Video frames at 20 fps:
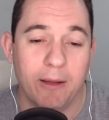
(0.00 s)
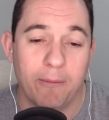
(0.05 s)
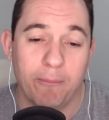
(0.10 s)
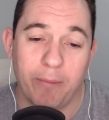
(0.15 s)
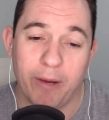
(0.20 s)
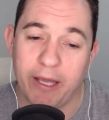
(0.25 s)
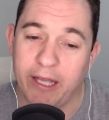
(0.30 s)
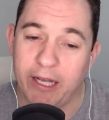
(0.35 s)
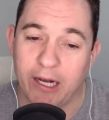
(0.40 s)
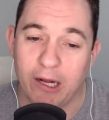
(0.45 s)

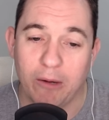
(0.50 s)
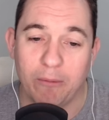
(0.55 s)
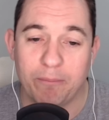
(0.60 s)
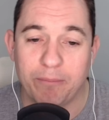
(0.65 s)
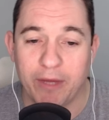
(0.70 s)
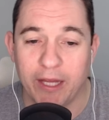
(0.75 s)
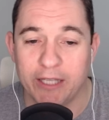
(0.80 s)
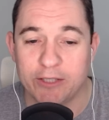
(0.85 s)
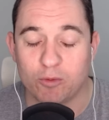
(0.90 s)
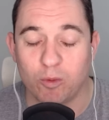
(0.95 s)
But, you know,
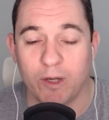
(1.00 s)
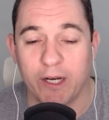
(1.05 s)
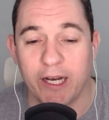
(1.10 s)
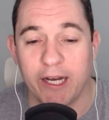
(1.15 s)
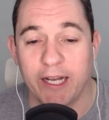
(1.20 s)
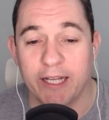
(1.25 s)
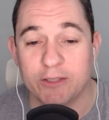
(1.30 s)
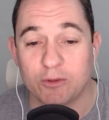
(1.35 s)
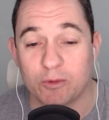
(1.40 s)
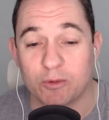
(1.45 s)
is what it
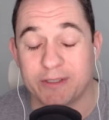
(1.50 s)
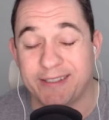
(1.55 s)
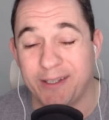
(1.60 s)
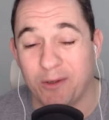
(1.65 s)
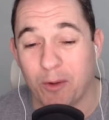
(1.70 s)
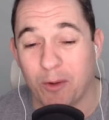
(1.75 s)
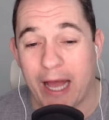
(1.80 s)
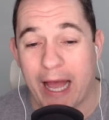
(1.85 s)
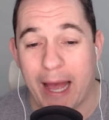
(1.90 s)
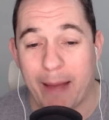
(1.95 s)
is. We'll see
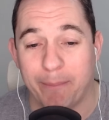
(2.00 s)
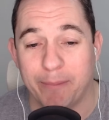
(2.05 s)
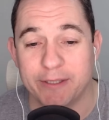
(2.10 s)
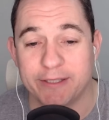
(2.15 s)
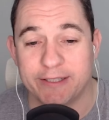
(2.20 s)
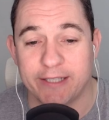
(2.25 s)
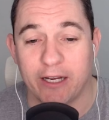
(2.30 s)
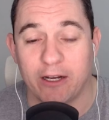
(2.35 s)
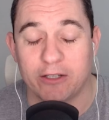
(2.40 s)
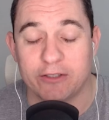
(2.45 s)
what
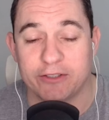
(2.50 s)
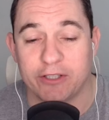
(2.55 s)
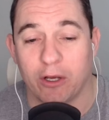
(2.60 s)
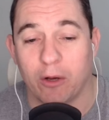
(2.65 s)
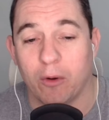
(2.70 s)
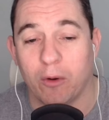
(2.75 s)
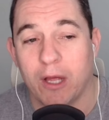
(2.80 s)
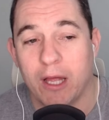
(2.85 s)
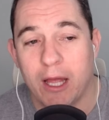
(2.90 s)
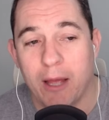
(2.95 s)
happens there.
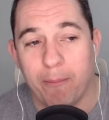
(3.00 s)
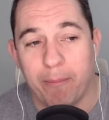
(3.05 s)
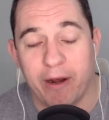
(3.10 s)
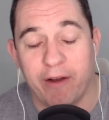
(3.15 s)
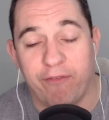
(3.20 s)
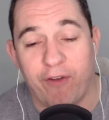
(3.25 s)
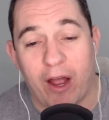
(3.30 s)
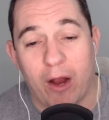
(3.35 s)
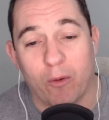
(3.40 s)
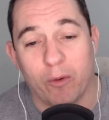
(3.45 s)
So, but
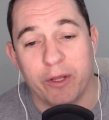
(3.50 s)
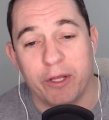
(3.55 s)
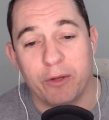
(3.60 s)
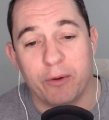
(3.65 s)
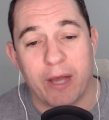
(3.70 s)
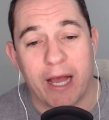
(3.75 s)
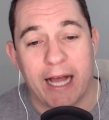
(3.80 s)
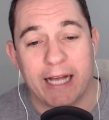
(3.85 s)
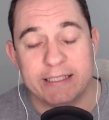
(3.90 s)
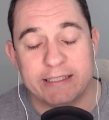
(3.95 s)
if I were you
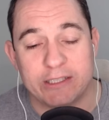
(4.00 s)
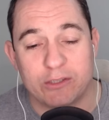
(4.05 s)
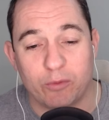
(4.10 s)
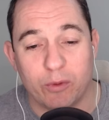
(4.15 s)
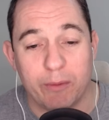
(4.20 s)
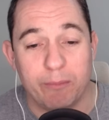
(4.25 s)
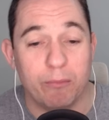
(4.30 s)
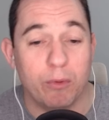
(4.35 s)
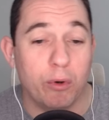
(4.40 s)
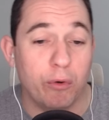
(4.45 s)
guys, as
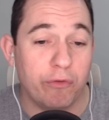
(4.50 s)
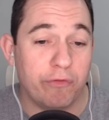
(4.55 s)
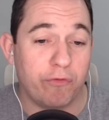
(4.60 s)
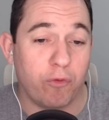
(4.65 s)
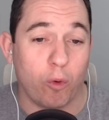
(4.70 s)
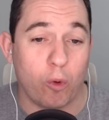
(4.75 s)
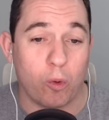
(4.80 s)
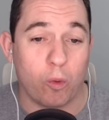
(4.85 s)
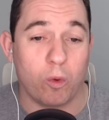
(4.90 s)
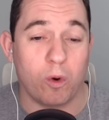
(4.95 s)
we move
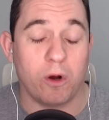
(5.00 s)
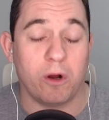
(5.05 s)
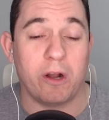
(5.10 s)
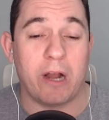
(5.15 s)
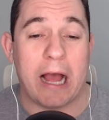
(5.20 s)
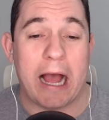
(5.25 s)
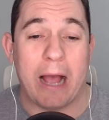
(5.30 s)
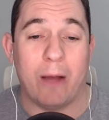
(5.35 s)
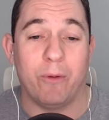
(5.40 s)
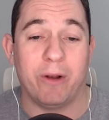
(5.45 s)
forward,
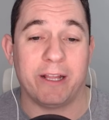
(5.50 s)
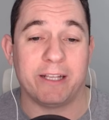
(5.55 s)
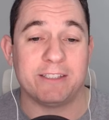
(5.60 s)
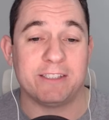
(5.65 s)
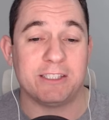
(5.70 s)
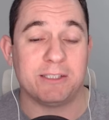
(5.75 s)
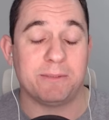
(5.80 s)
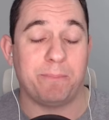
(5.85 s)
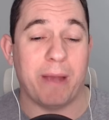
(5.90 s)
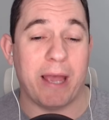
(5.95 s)
I would
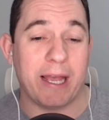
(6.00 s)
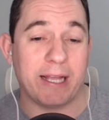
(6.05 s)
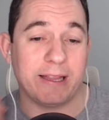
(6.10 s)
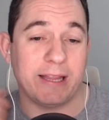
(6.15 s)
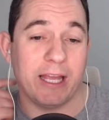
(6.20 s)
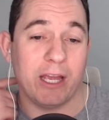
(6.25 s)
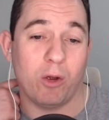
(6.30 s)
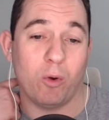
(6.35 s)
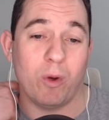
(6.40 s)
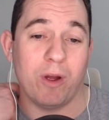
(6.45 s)
expect
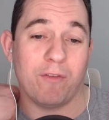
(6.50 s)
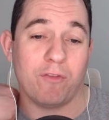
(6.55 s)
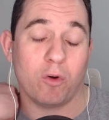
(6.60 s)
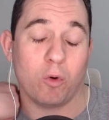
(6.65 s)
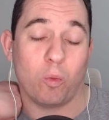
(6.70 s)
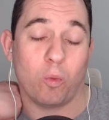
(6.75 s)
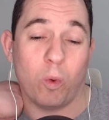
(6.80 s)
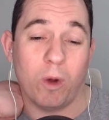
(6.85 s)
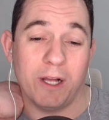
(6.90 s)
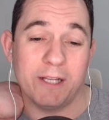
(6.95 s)
that whoever
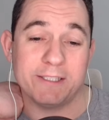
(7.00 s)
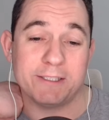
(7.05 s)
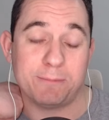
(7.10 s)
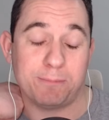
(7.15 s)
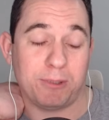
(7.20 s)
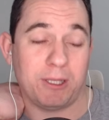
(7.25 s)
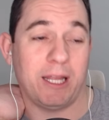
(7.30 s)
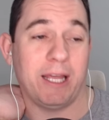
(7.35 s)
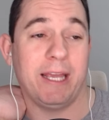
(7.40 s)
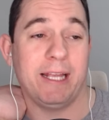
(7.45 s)
was
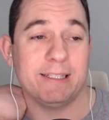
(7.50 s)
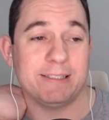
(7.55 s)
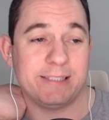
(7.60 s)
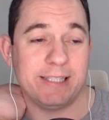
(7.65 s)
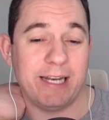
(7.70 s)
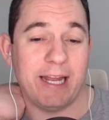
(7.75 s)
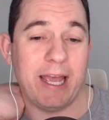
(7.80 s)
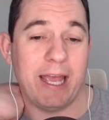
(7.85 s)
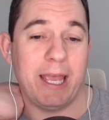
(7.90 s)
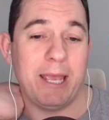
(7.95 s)
playing
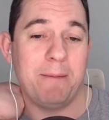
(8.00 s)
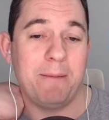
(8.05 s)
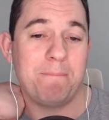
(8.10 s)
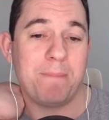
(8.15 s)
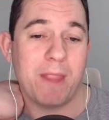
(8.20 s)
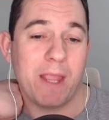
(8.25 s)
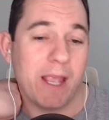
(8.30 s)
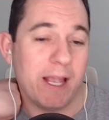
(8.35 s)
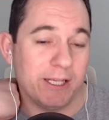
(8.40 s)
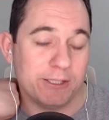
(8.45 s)
today
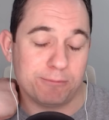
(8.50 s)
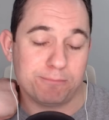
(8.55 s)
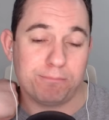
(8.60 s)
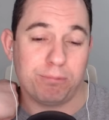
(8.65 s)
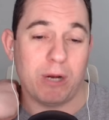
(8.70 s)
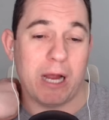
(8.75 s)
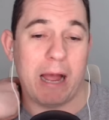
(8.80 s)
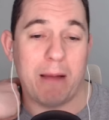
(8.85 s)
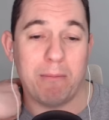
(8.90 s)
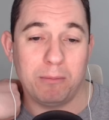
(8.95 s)
is
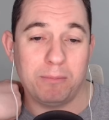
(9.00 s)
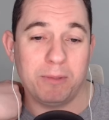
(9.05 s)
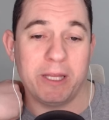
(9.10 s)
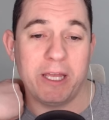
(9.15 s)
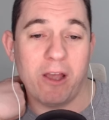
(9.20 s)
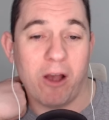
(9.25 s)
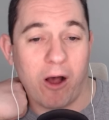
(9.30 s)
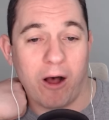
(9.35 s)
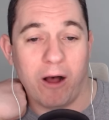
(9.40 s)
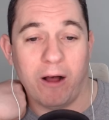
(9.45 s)

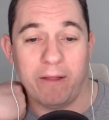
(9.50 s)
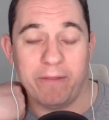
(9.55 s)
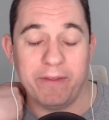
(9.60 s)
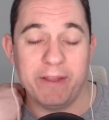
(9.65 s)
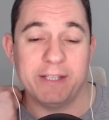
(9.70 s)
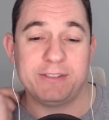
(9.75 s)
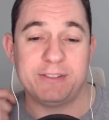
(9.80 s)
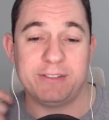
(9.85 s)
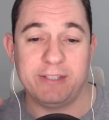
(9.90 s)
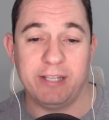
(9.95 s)
probably on
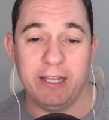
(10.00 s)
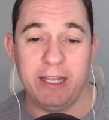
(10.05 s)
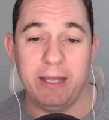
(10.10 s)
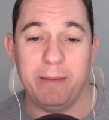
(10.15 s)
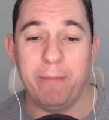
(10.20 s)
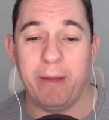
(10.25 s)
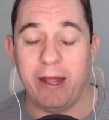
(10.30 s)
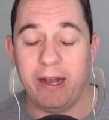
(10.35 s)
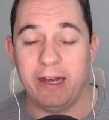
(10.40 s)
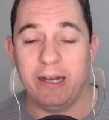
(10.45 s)
this
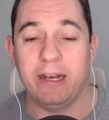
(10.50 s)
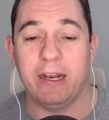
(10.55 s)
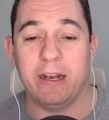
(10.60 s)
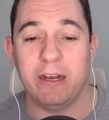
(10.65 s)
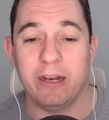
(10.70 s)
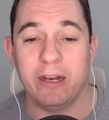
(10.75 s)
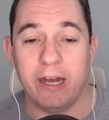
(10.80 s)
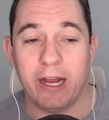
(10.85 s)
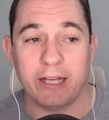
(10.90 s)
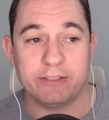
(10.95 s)
team heading
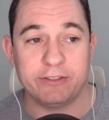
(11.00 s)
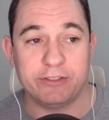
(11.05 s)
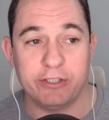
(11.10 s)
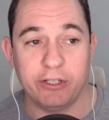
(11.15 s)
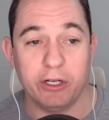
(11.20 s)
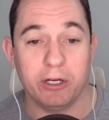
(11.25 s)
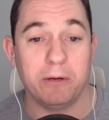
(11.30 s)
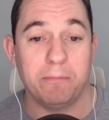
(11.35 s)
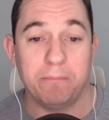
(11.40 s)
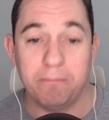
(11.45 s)
into next
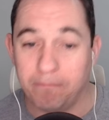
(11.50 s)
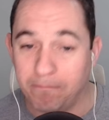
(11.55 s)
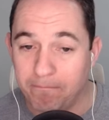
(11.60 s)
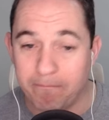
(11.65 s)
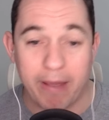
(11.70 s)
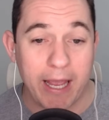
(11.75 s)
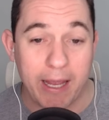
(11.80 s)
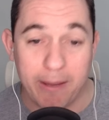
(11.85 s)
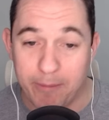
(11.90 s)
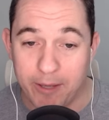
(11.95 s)
year,
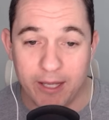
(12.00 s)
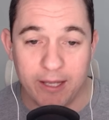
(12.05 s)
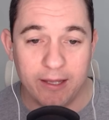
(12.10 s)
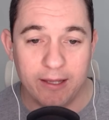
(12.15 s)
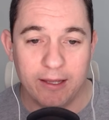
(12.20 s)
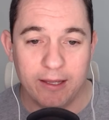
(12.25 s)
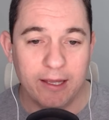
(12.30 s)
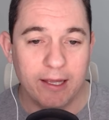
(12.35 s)
maybe.